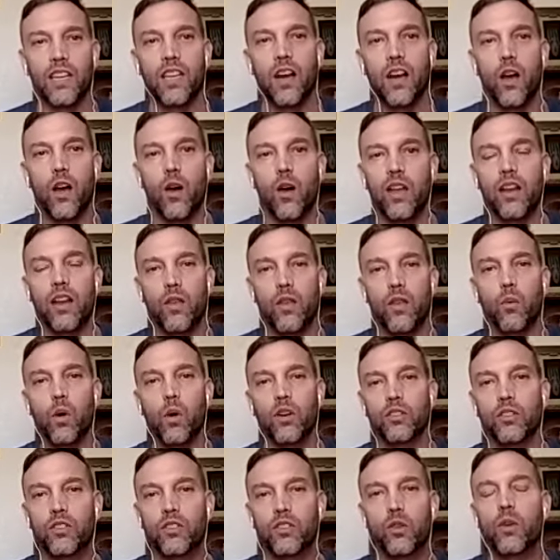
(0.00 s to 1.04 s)
You know, in other
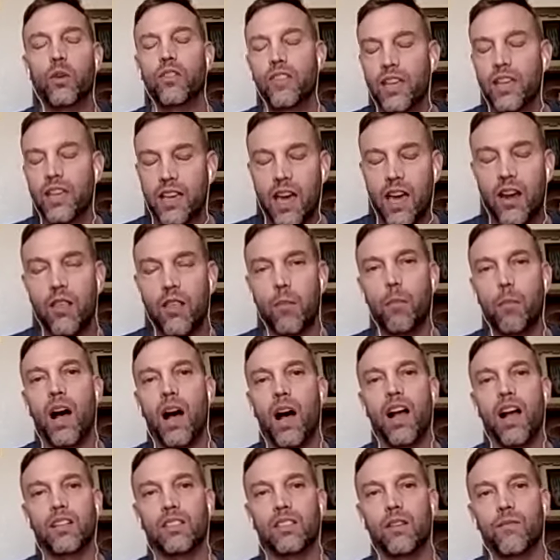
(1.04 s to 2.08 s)
words, think out of the
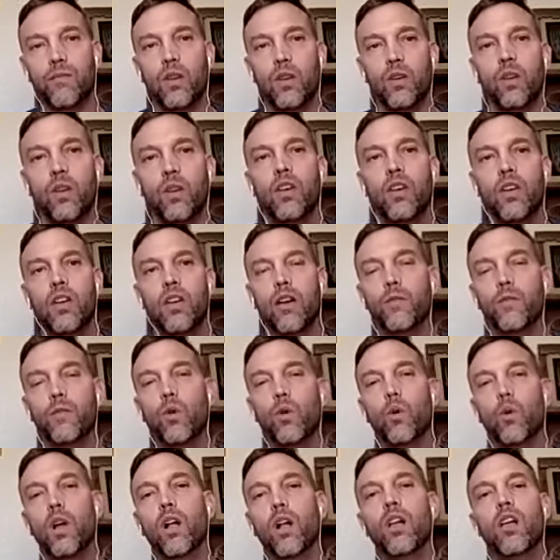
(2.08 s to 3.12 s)
box if you, if you
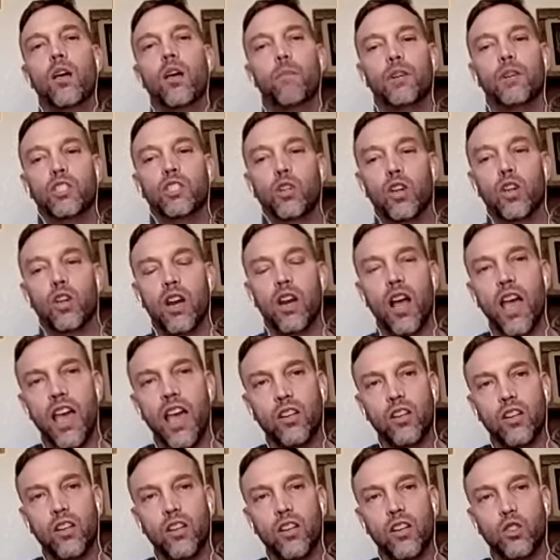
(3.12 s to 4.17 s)
will, but you're going to
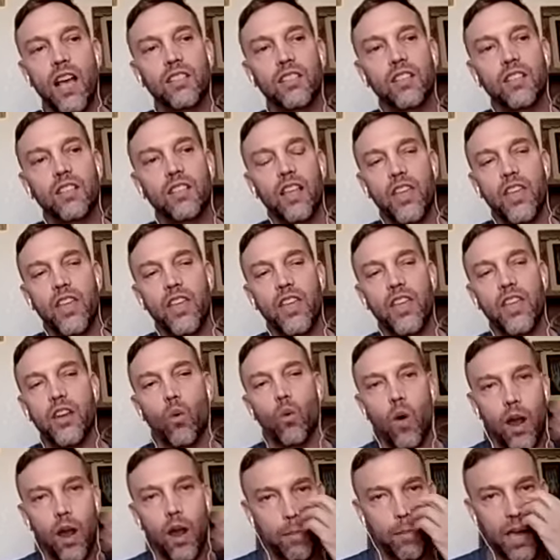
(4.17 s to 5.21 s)
exercise it and then you're
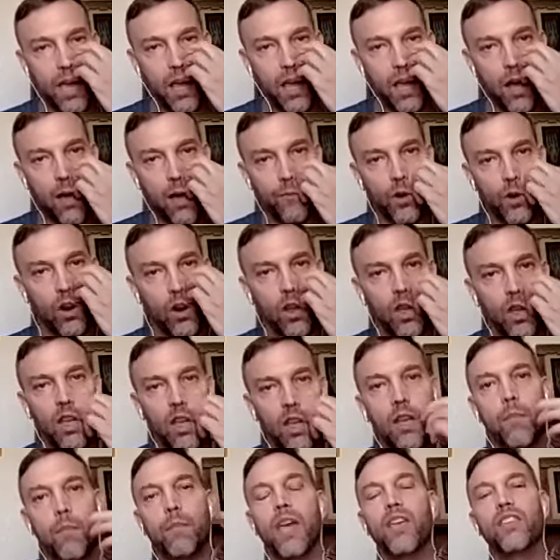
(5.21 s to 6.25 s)
going to want to pay off your,
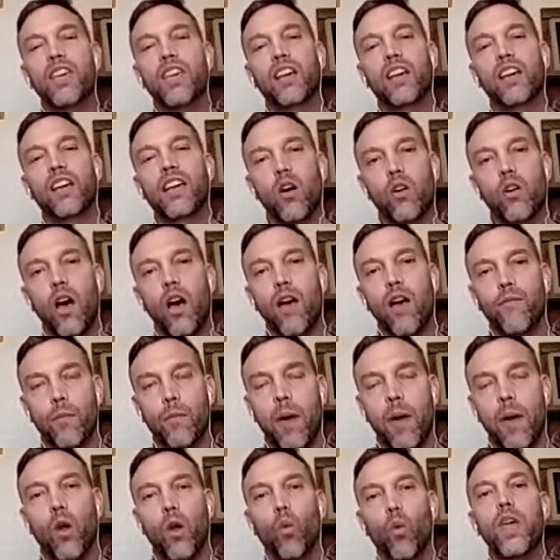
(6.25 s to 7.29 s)
pay the account
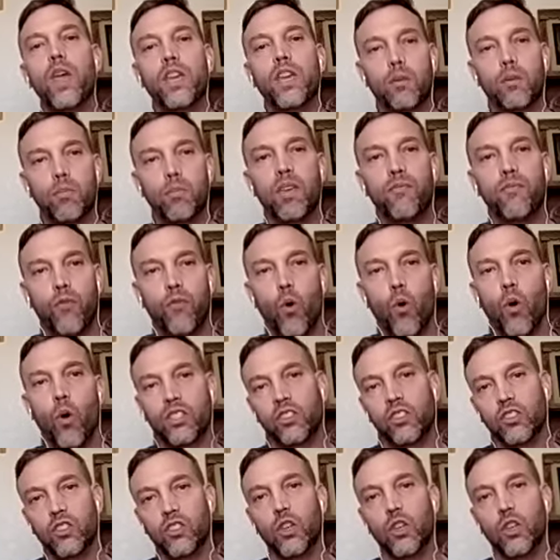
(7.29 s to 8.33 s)
off about a week
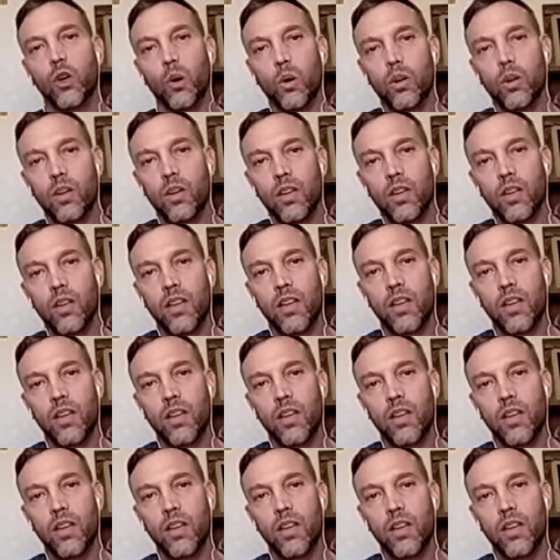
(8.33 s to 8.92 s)
before it's due.